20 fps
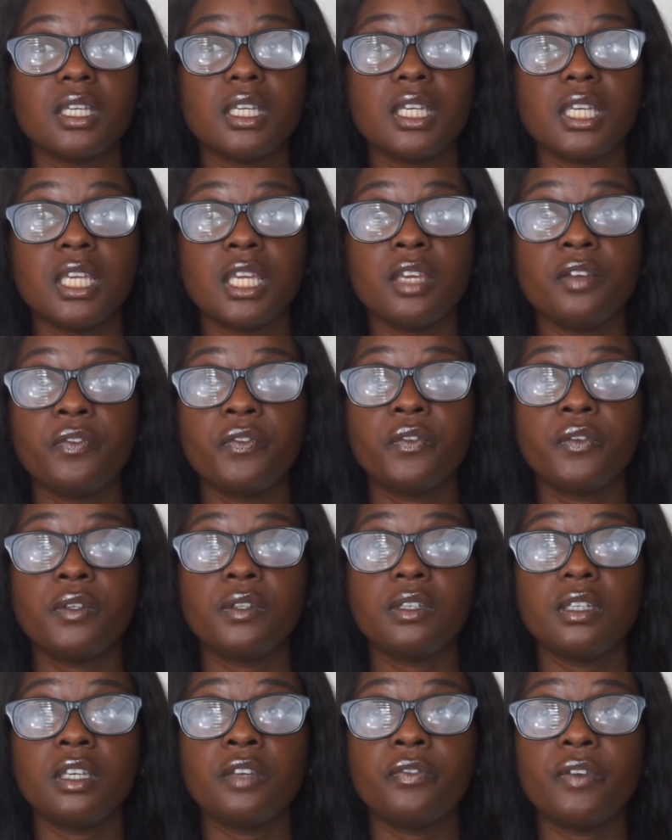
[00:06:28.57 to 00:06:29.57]

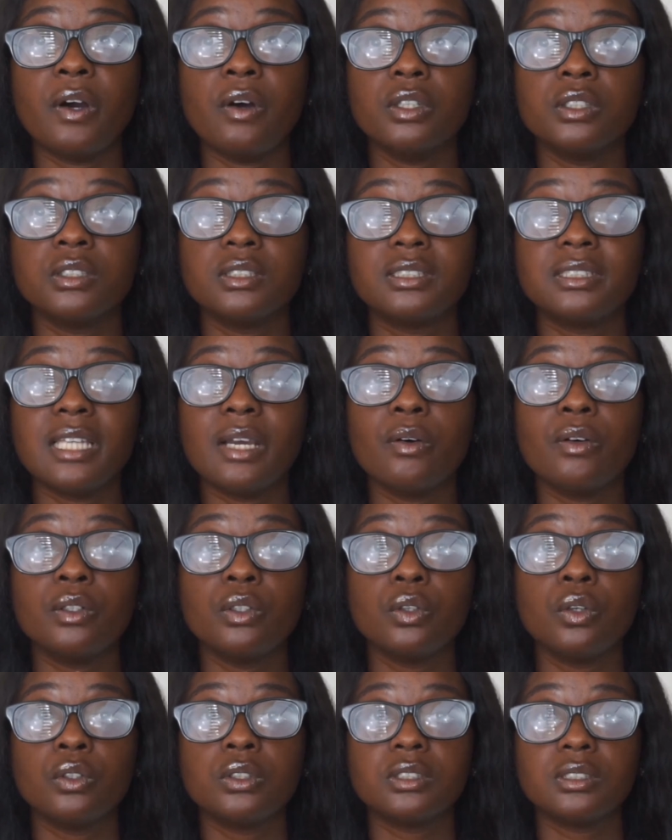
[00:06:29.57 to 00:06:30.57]
if I was to say I want
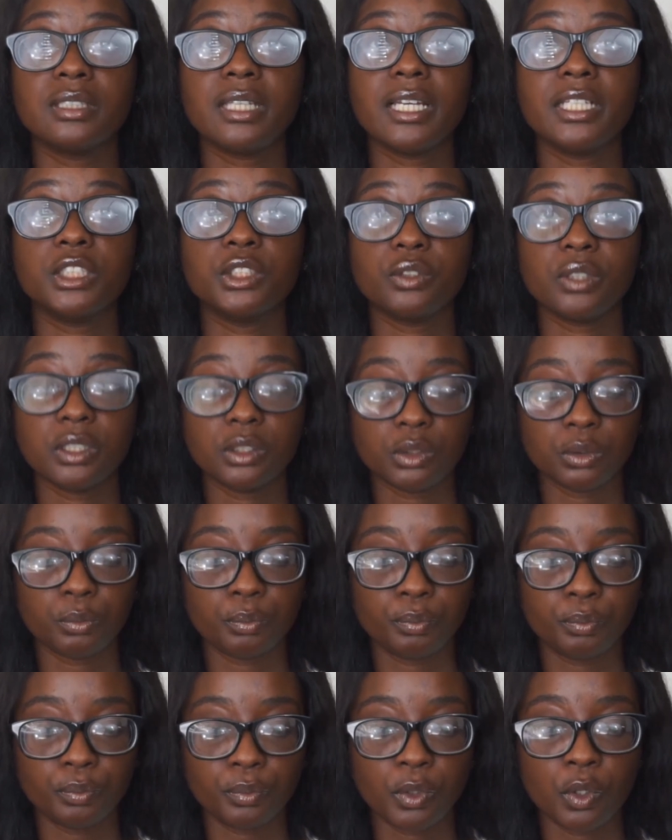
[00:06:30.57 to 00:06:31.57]
to go to Nigeria to
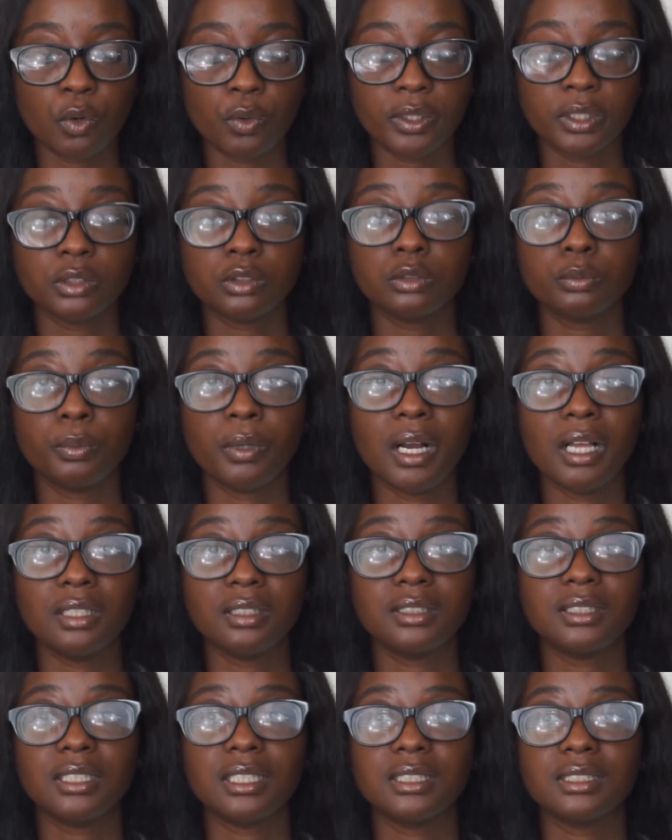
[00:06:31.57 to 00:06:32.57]
go into
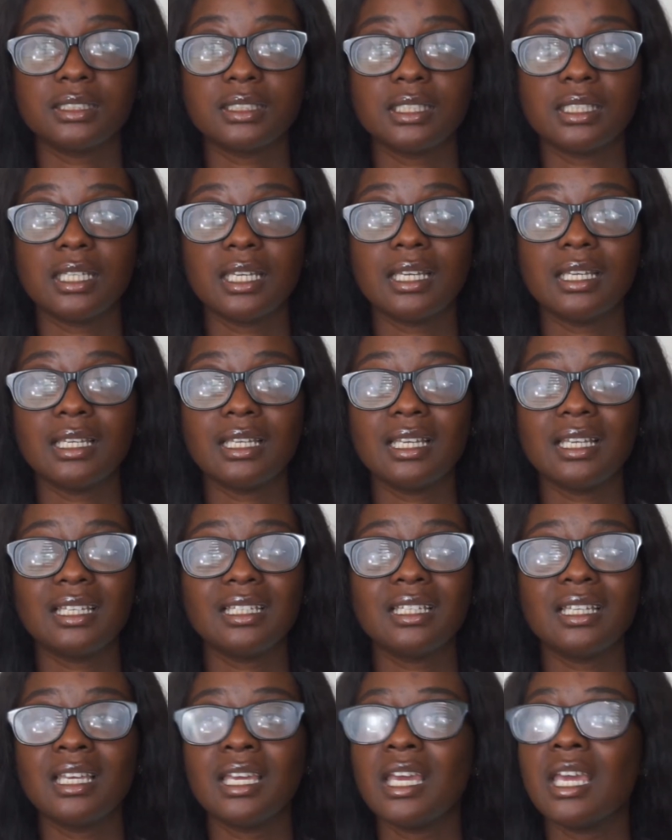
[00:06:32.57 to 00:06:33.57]
politics,
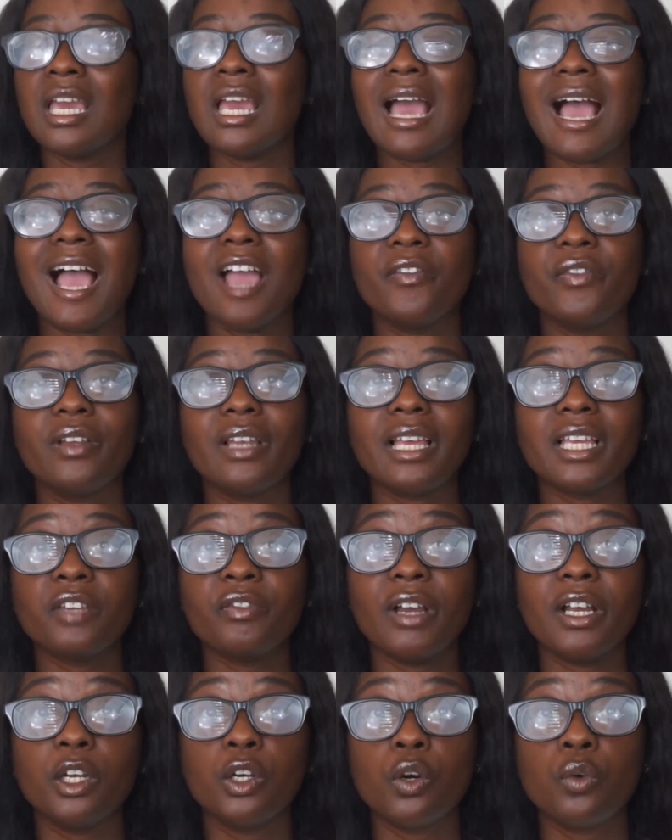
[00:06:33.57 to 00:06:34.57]
I feel like if
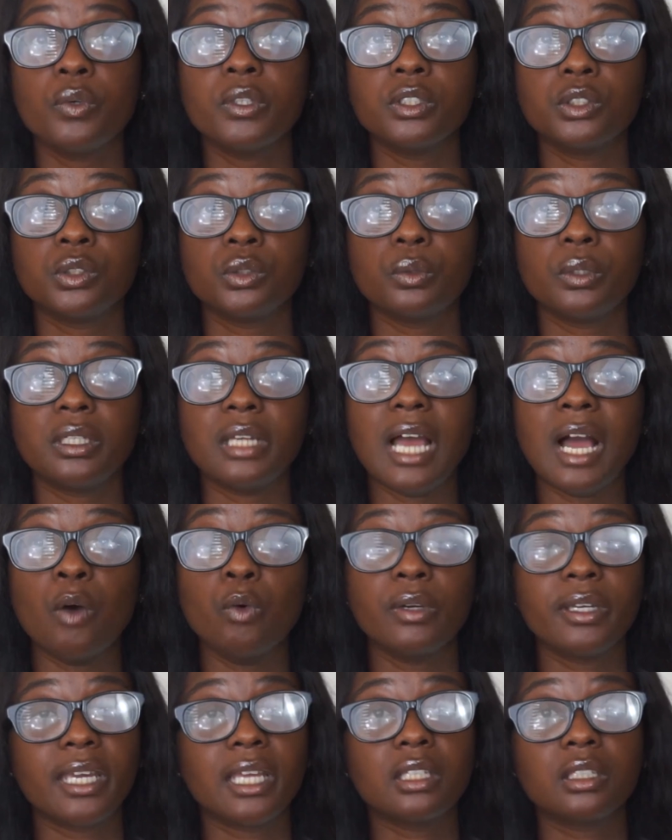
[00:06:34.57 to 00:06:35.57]
I go into it, I
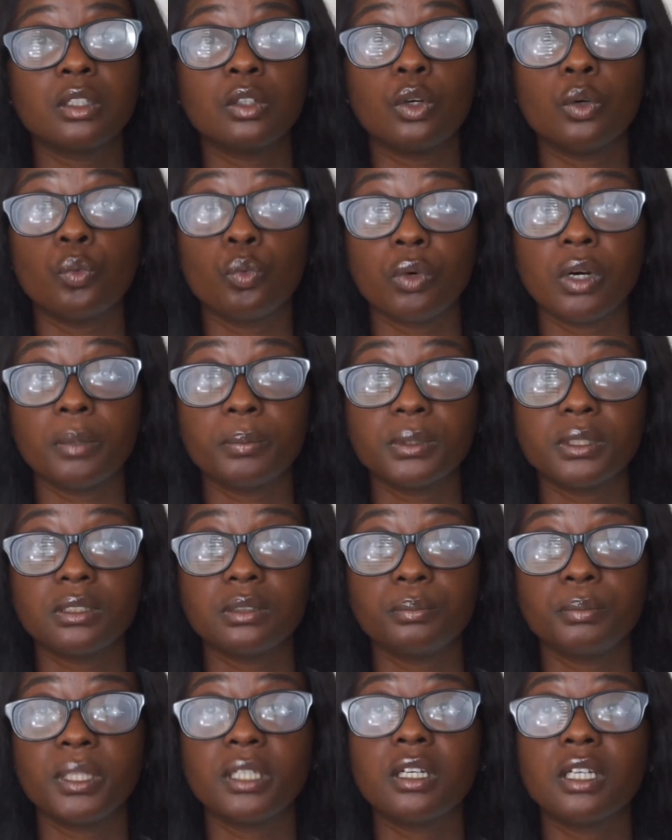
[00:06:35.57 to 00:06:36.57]
will get corrupt
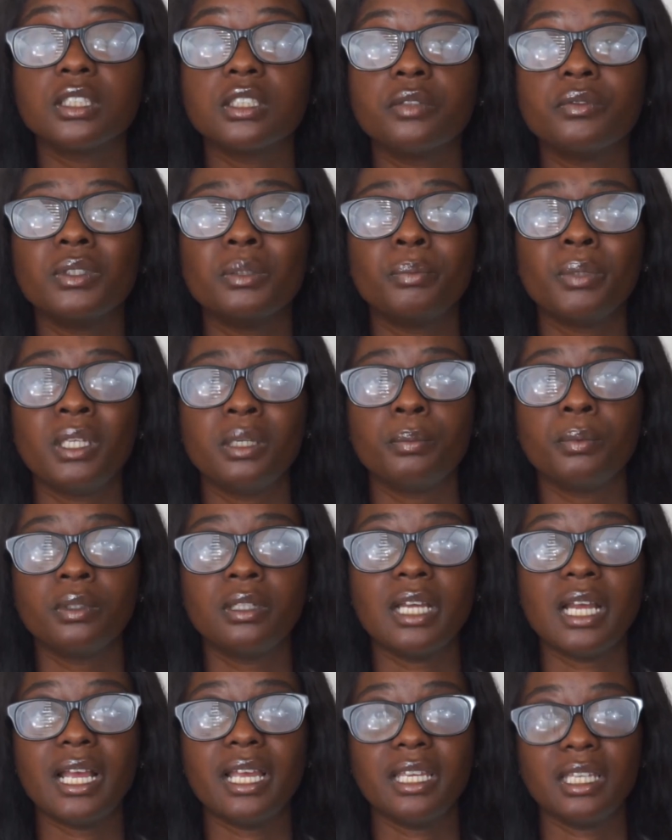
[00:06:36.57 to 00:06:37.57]
because of the people
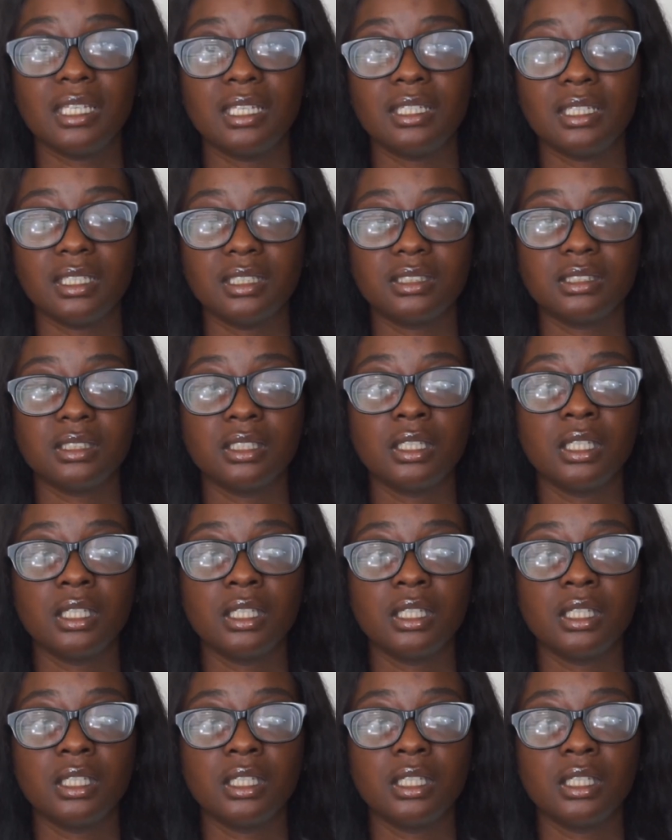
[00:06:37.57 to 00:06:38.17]
that are in it.